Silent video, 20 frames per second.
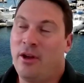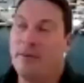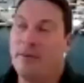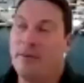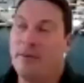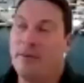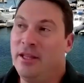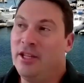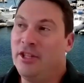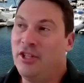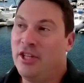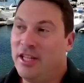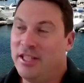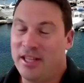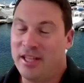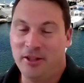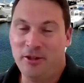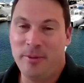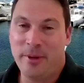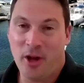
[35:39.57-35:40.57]
I mean, this year's a
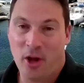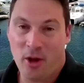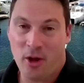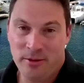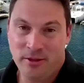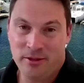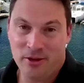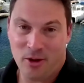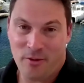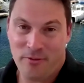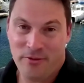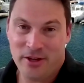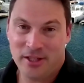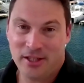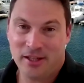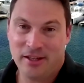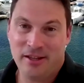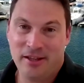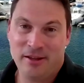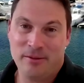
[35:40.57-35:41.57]
little bit odd,
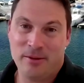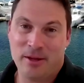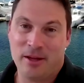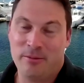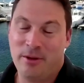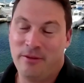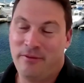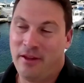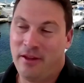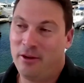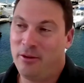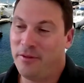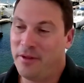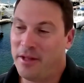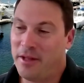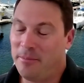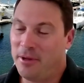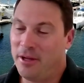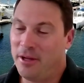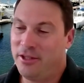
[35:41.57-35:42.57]
obviously, and we've had all
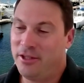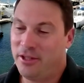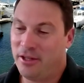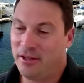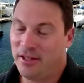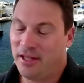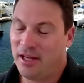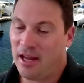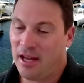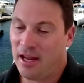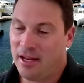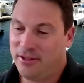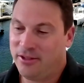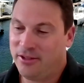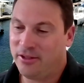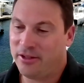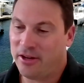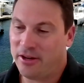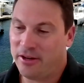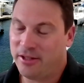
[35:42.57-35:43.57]
our boat shows
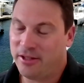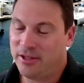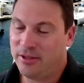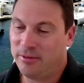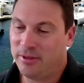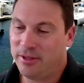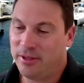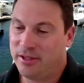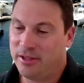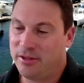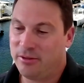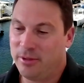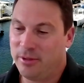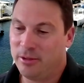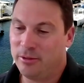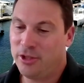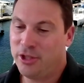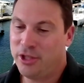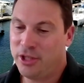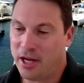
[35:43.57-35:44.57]
cancelled on us, which is a
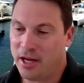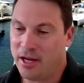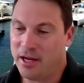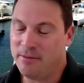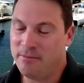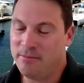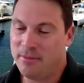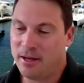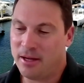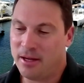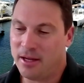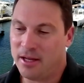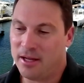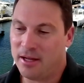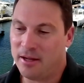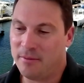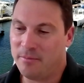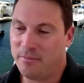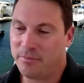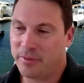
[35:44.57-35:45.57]
real shame.
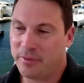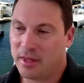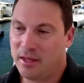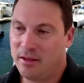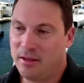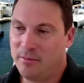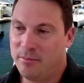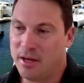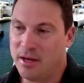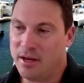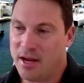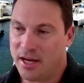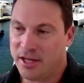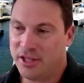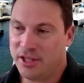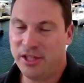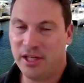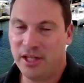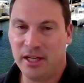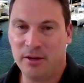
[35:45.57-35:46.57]
But
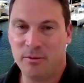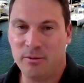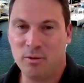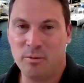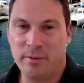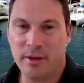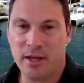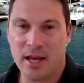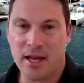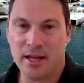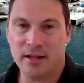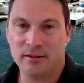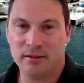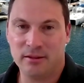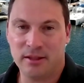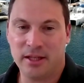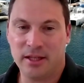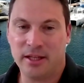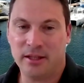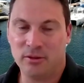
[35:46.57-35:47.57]
next year we'll be out
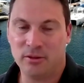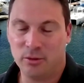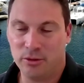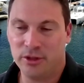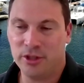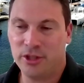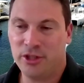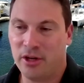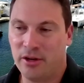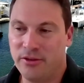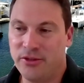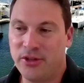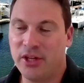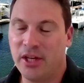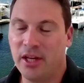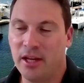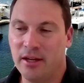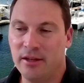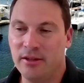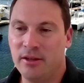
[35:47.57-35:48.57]
at all the shows
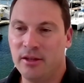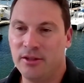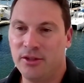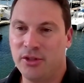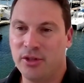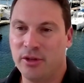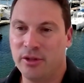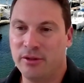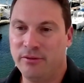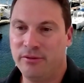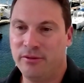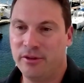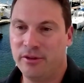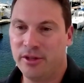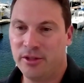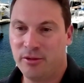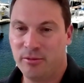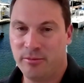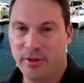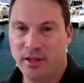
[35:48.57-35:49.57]
again. So the
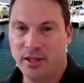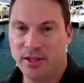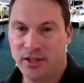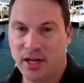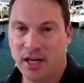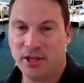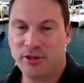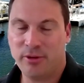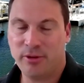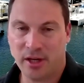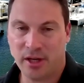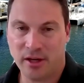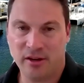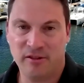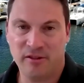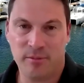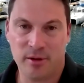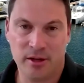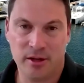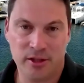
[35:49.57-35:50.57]
first will be the Sanctuary
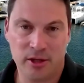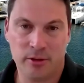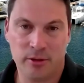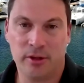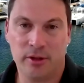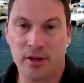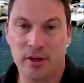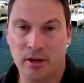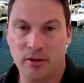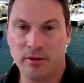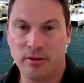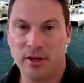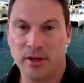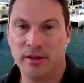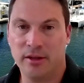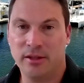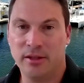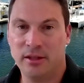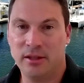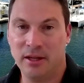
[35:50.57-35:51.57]
Cove Boat Show on the Gold
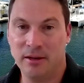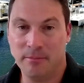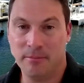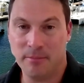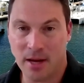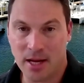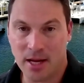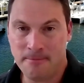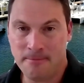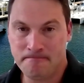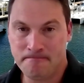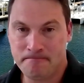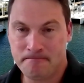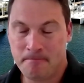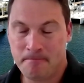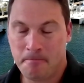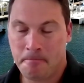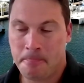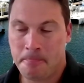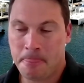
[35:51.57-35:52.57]
Coast in May.
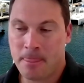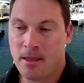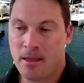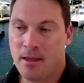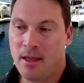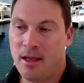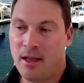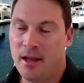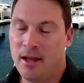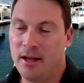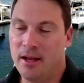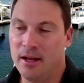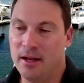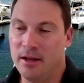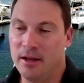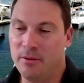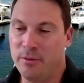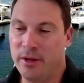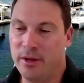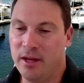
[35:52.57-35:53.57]

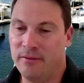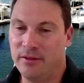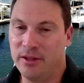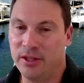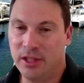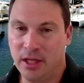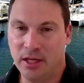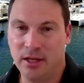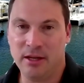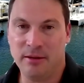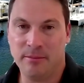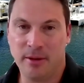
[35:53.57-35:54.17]
We have the Sydney